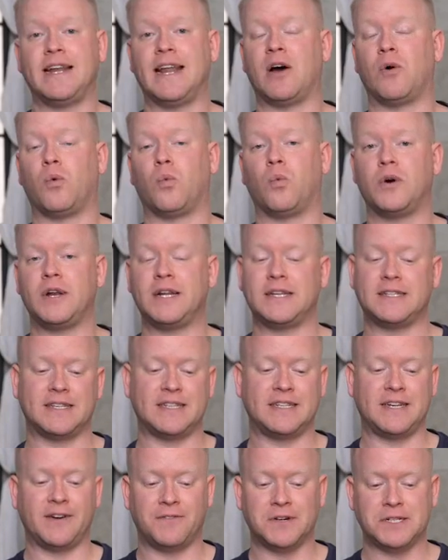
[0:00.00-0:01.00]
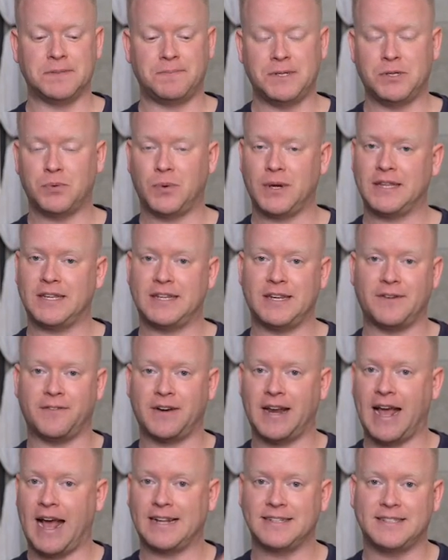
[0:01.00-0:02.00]
Now, what is the difference between the
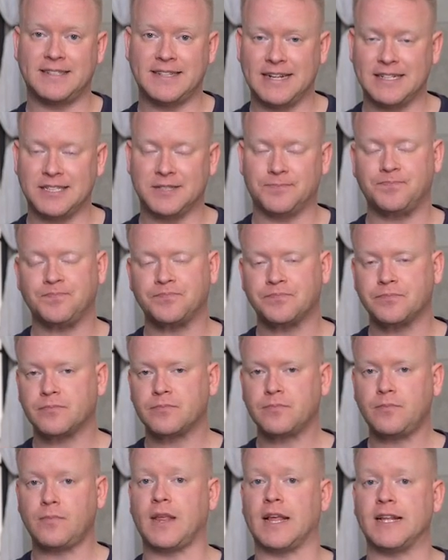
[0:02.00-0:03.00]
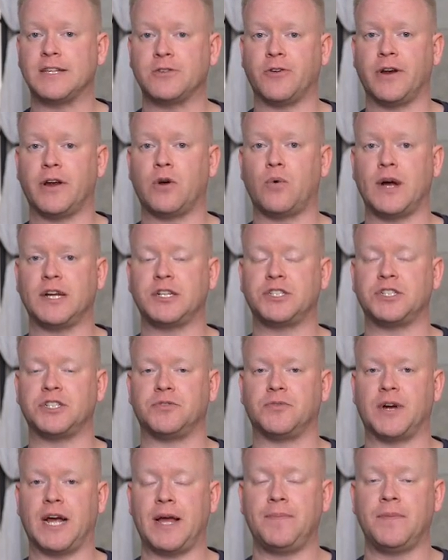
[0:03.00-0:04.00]
different ad sets? It's a great
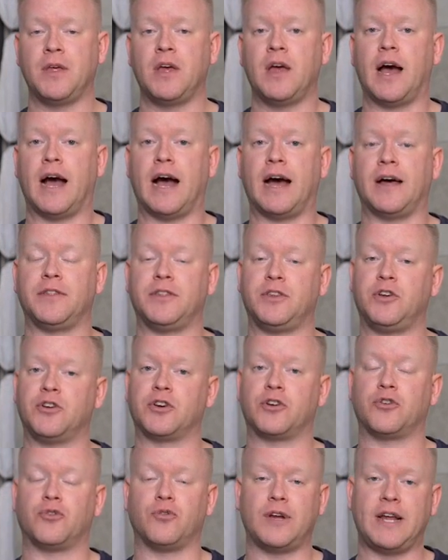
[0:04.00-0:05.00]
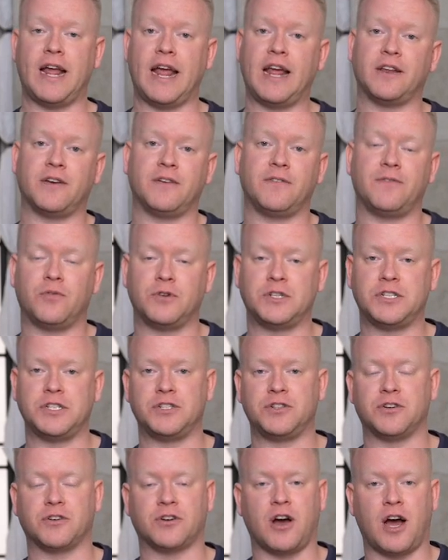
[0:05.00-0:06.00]
question, right? Your creative, which
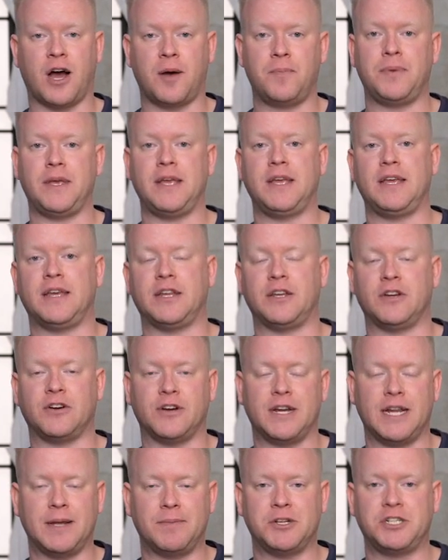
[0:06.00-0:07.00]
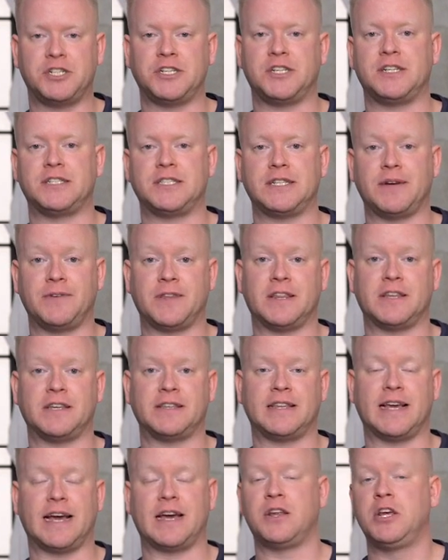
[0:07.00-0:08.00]
is your copy and your images and everything
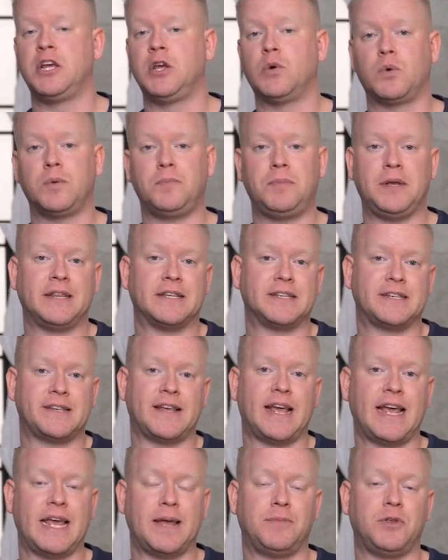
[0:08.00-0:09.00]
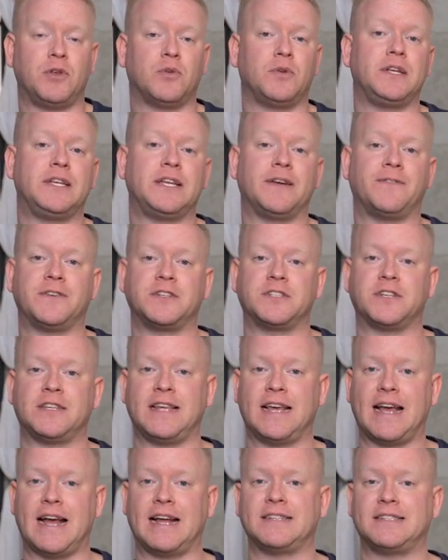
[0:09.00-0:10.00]
like that, would be the same. The only difference on
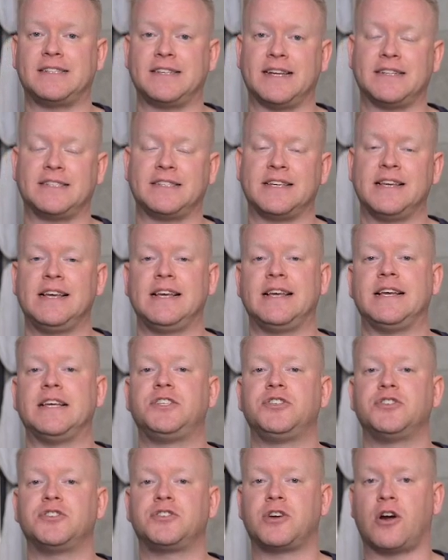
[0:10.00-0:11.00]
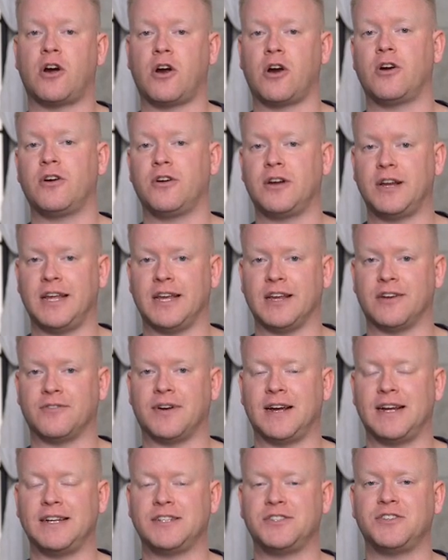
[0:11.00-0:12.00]
the ad sets is your targeting,
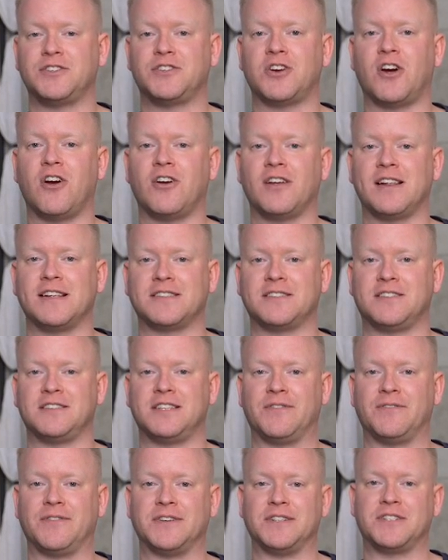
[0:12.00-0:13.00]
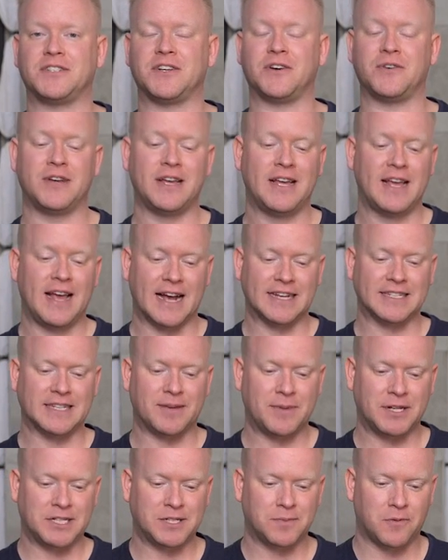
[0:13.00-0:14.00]
right? So your targeting is a little different. So as I
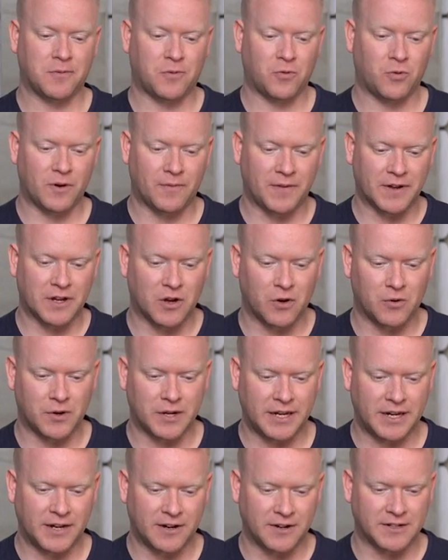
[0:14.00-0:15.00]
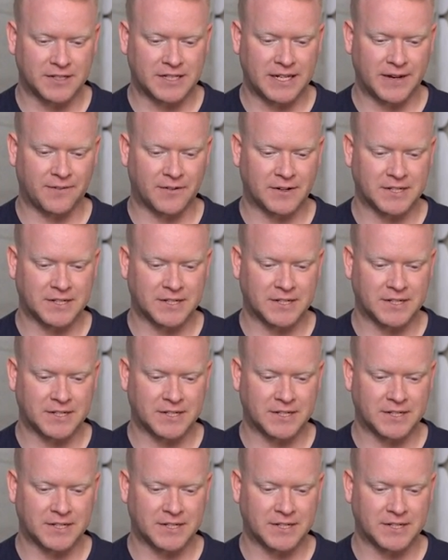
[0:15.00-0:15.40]
mentioned before, if I go in here and say, for